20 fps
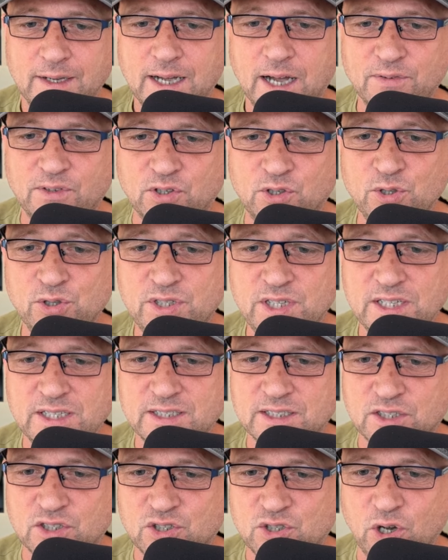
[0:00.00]
After two
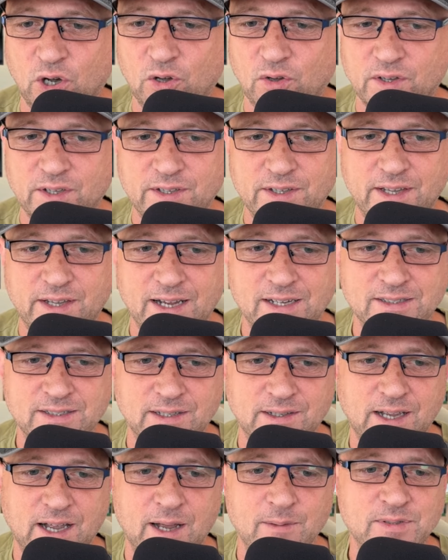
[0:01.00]
seasons in Scotland,
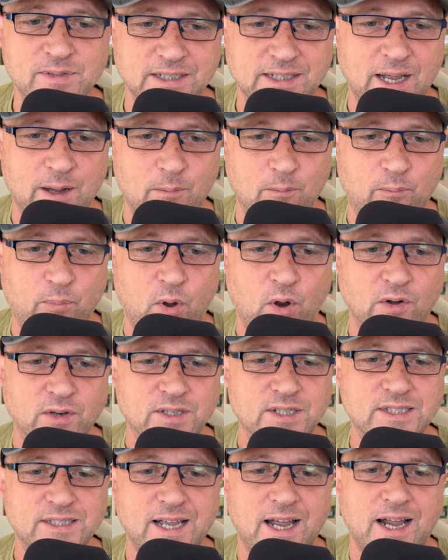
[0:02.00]
the Amsterdam-born
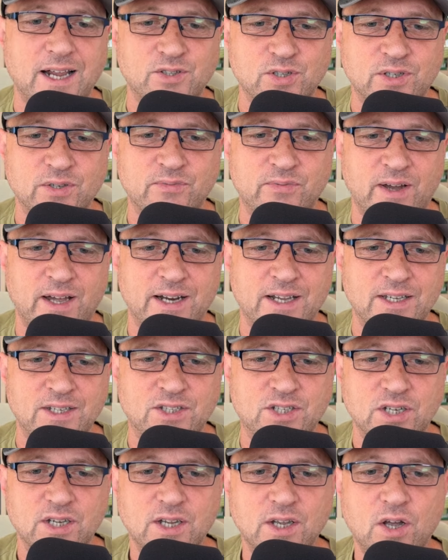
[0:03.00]
star took
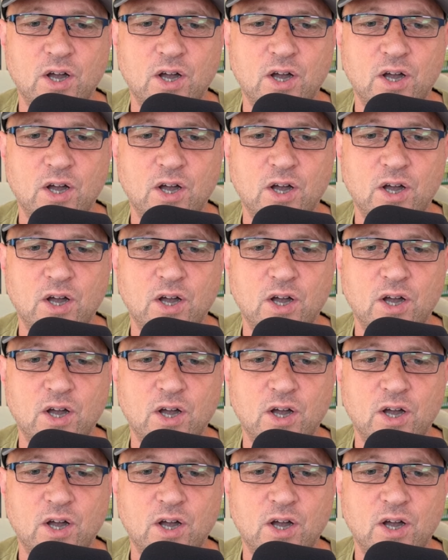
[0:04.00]
advantage